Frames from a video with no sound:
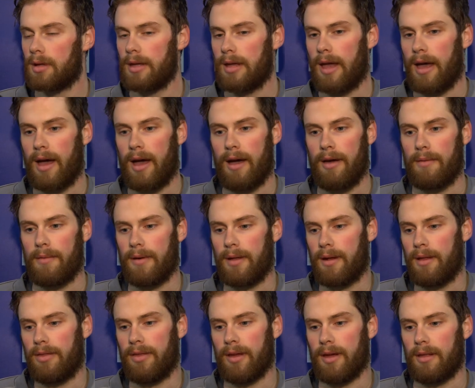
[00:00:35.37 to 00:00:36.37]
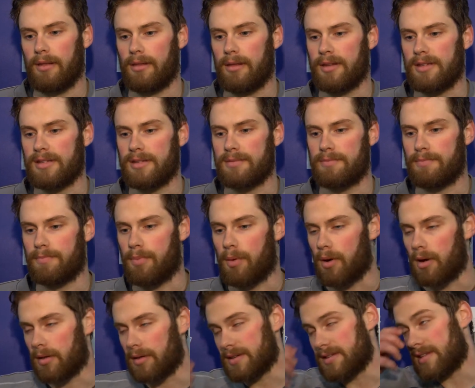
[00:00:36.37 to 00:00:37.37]
Yeah, I think at this
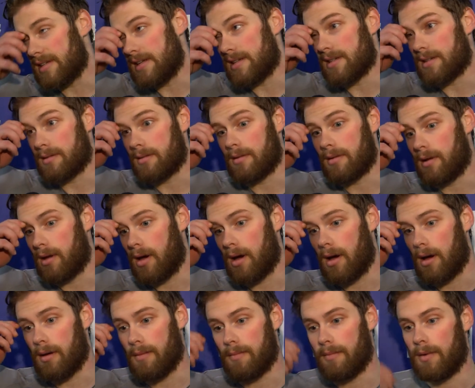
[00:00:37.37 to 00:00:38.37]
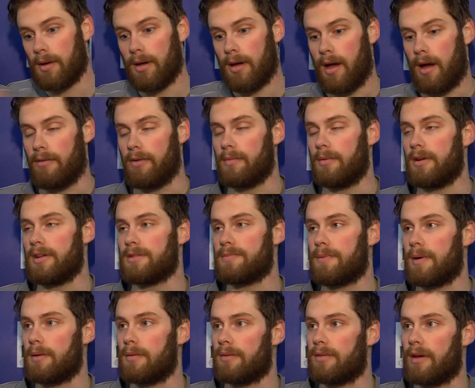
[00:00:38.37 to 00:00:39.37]
point of the season, everybody's
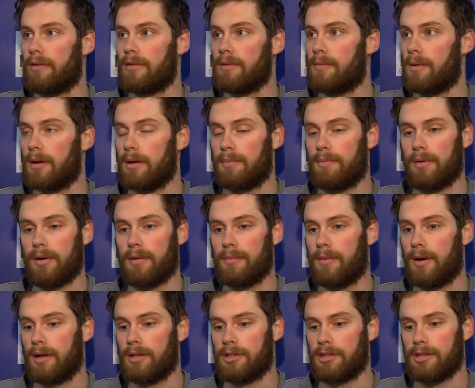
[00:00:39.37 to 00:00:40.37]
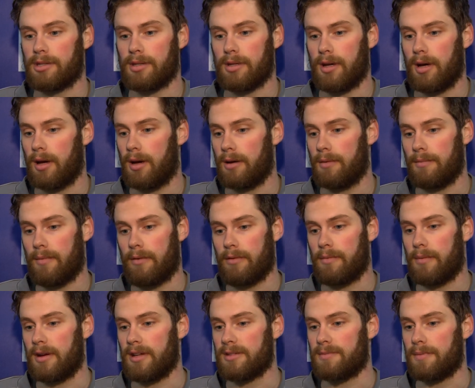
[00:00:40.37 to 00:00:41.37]
played with everybody pretty much.
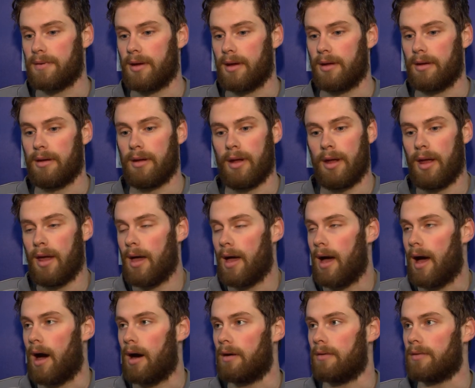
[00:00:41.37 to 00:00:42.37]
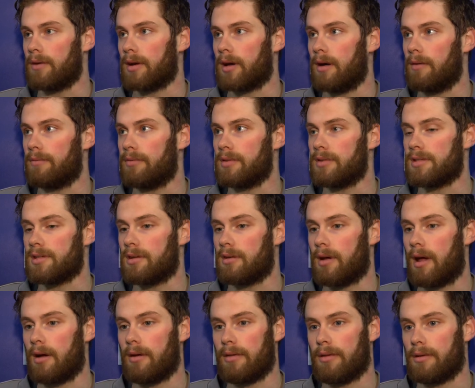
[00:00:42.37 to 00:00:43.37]
Everybody's played out of their comfort zone,
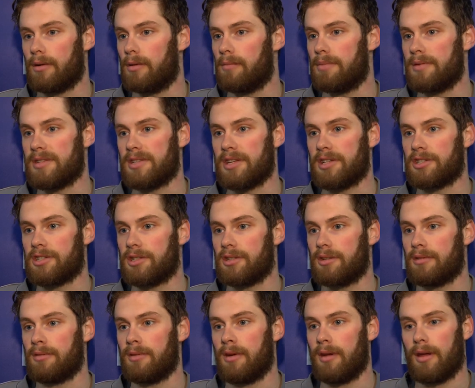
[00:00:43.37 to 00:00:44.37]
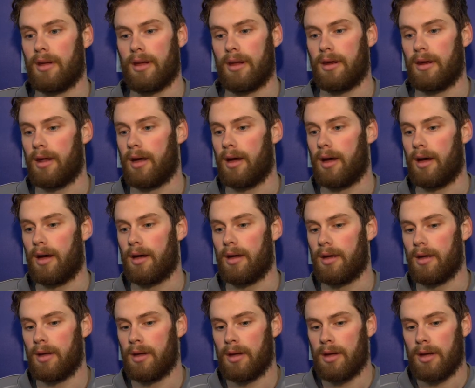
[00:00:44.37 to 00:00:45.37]
out of their own position.
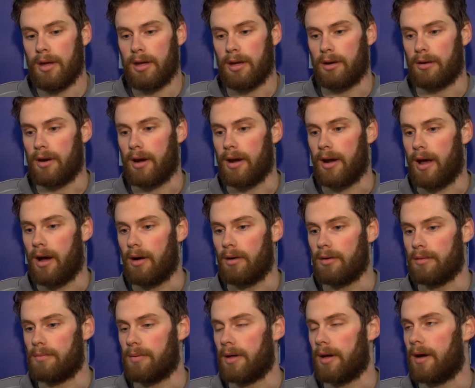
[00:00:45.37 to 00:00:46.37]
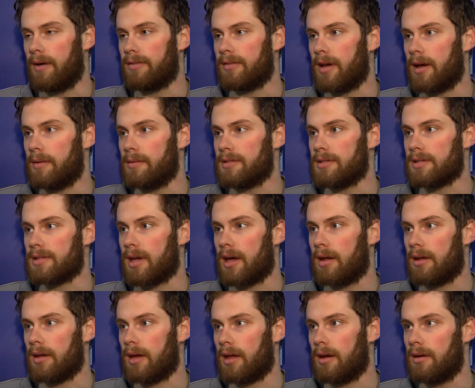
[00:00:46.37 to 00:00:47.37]
Right now in the playoff time, it's just kind
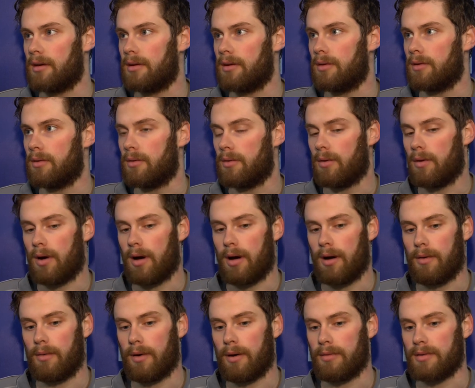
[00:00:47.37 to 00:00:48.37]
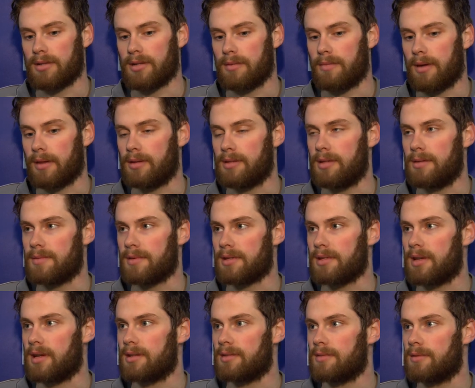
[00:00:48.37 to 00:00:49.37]
of you got to do whatever's going to make the team
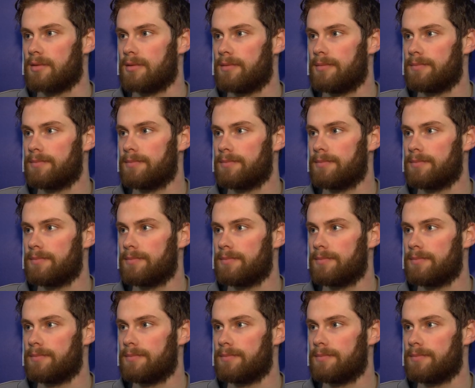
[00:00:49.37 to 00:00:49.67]
successful.